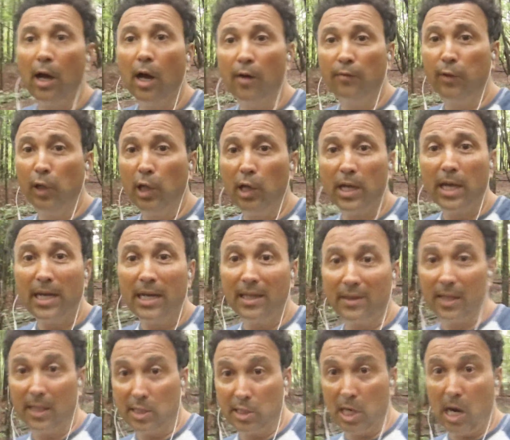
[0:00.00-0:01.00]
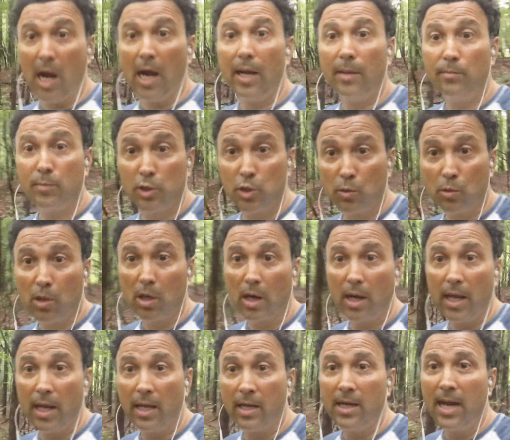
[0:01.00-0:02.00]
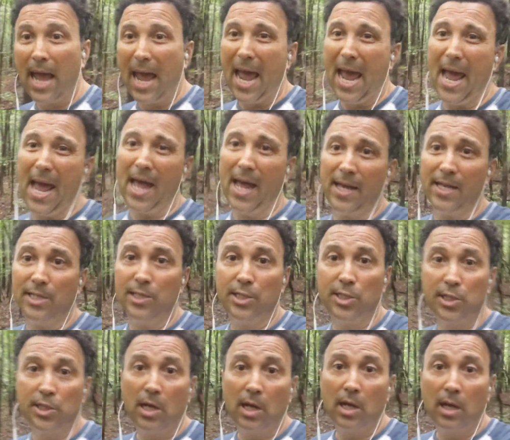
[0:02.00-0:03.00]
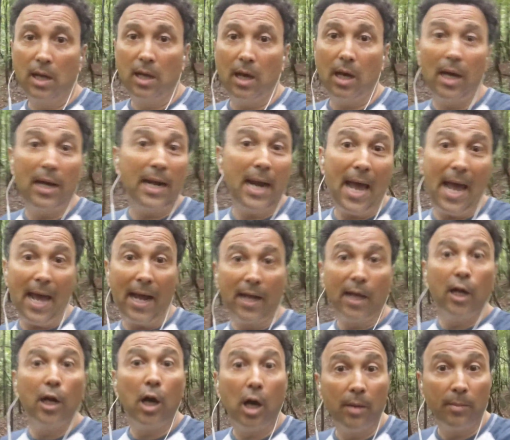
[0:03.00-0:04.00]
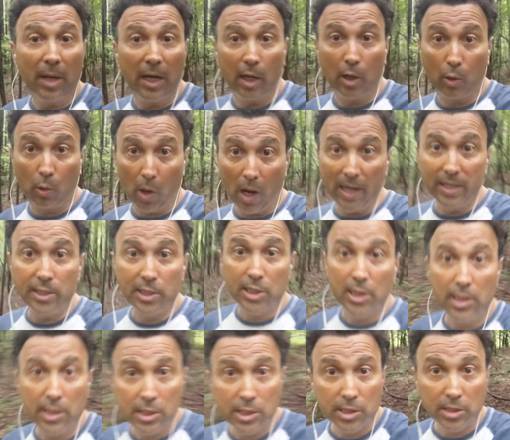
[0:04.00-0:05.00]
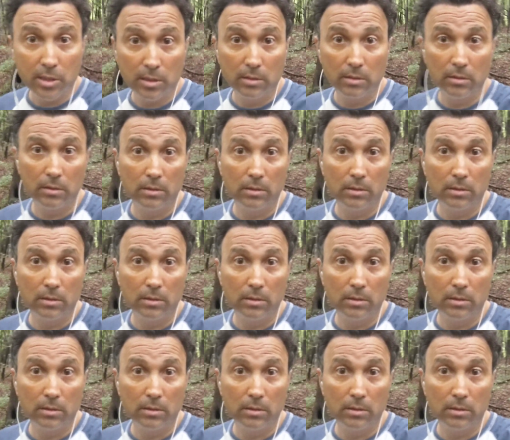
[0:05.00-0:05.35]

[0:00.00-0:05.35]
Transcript: of looking at the times we're in as an economic crisis,